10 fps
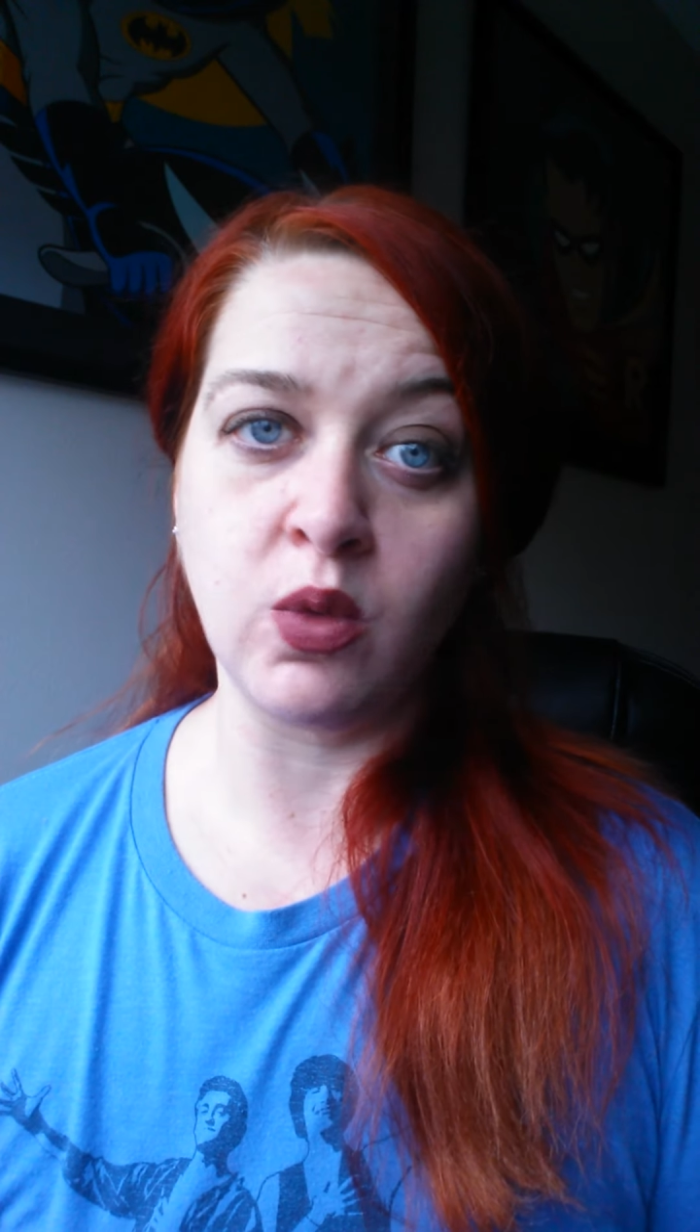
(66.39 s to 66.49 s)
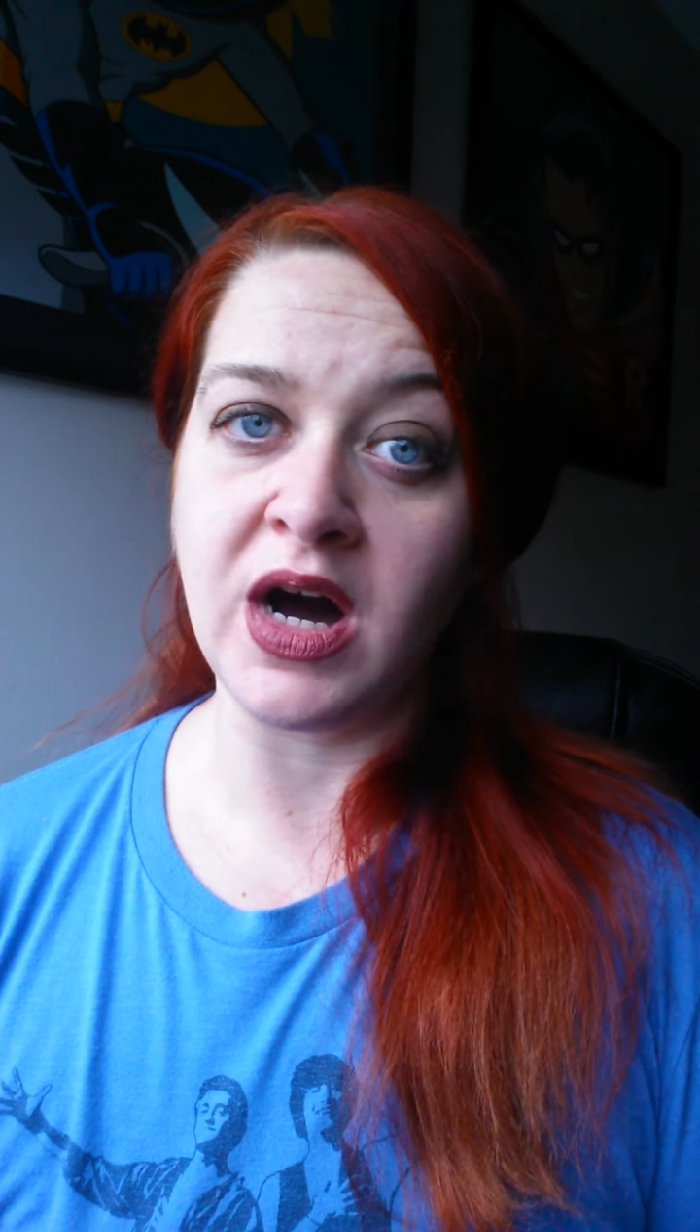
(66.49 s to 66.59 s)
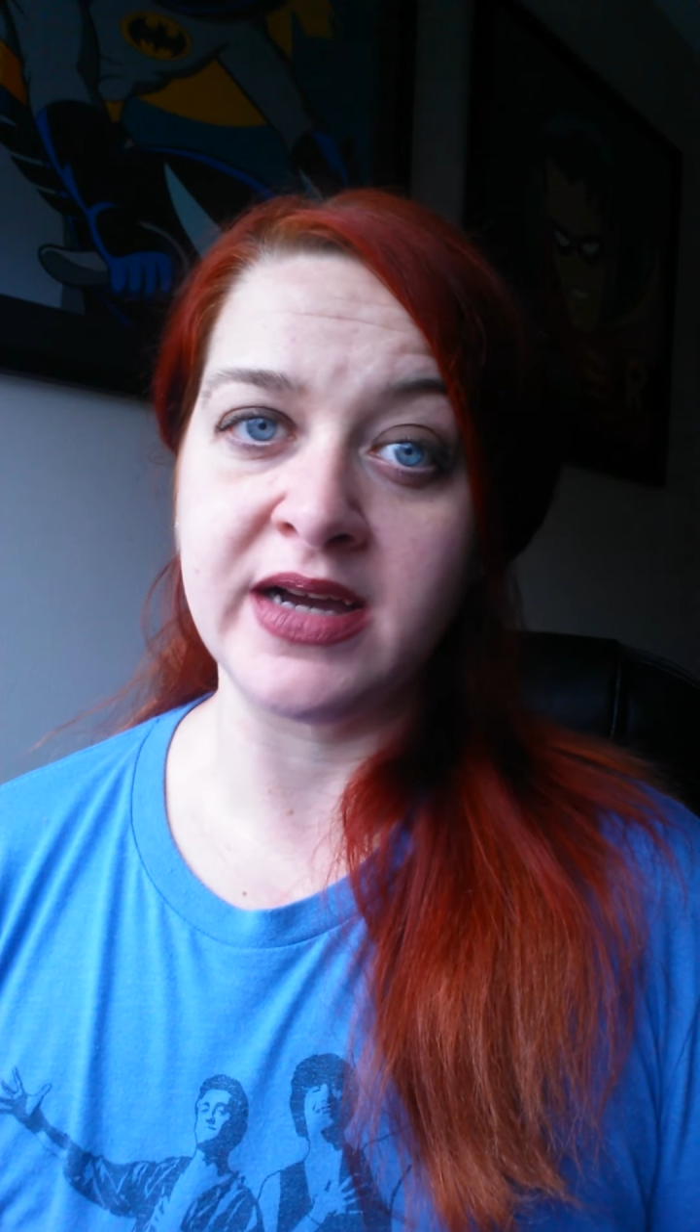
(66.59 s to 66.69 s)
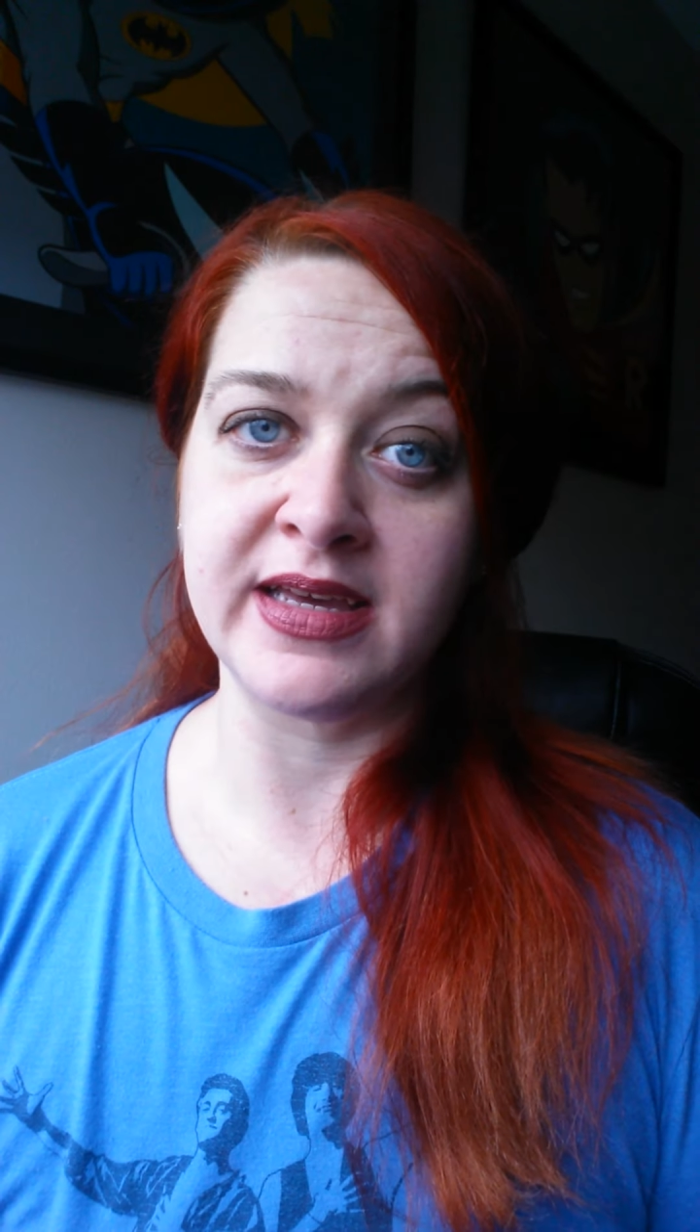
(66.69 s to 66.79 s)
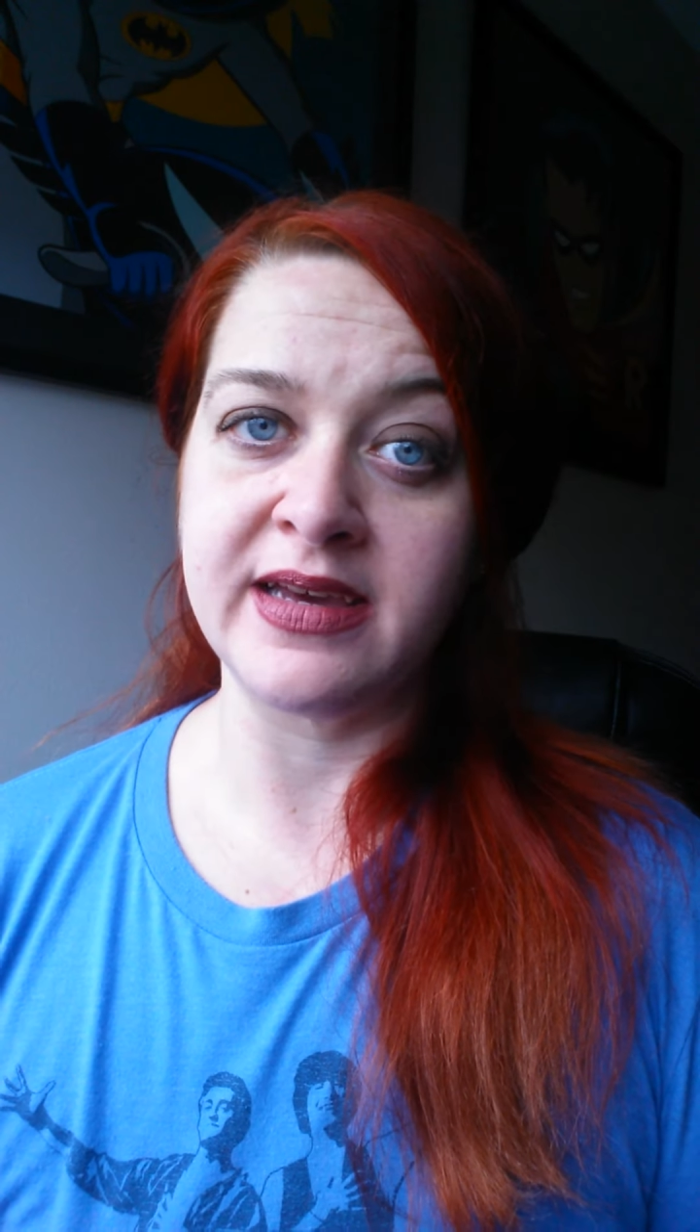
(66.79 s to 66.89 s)

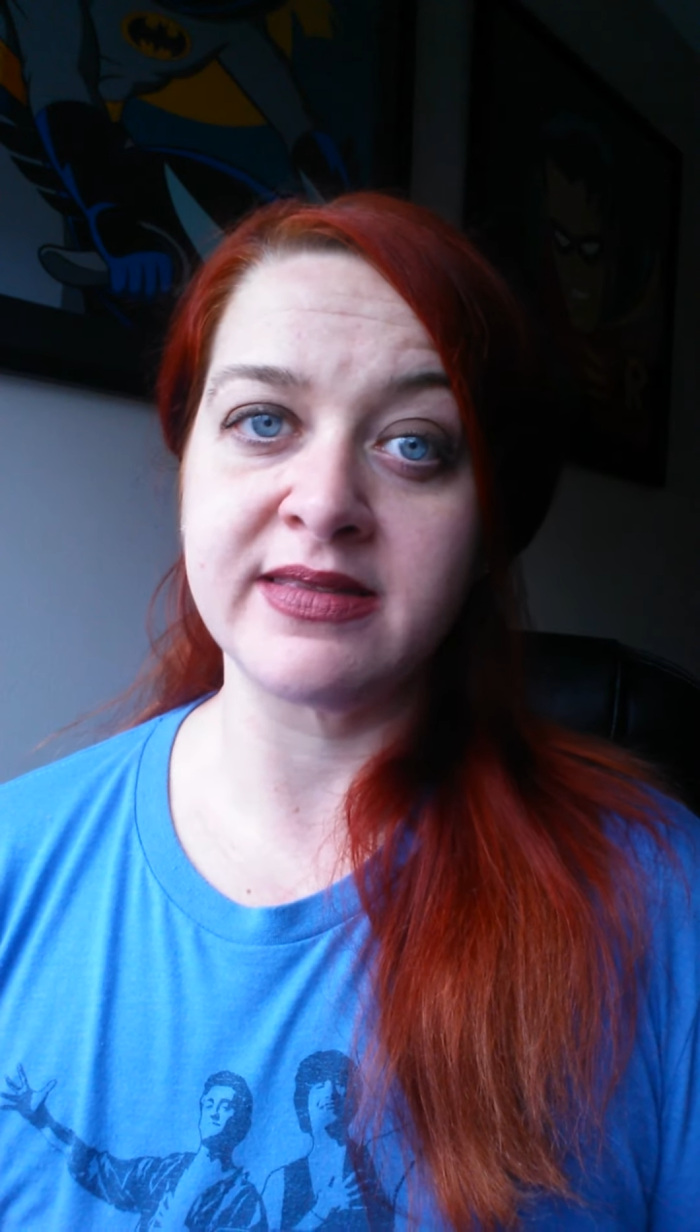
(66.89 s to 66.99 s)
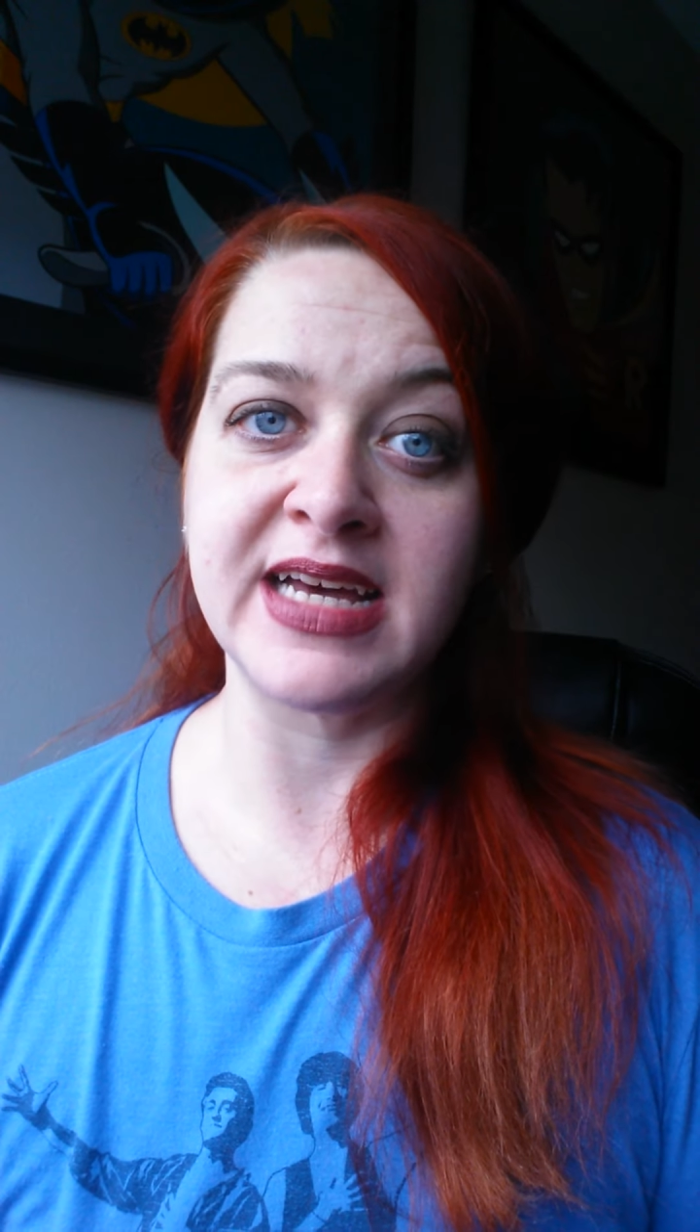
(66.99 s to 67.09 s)
walking.